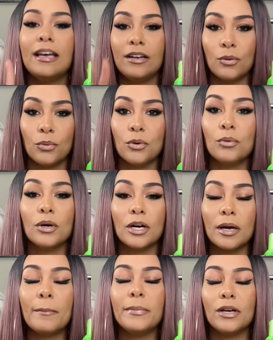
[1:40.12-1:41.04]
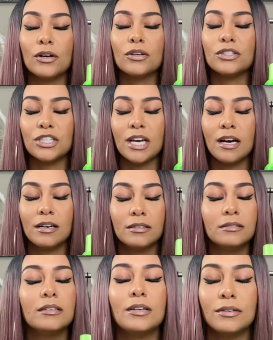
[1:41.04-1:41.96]
it will work a miracle child,
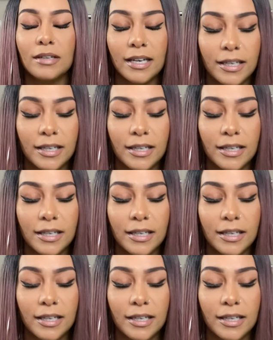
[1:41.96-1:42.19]
okay?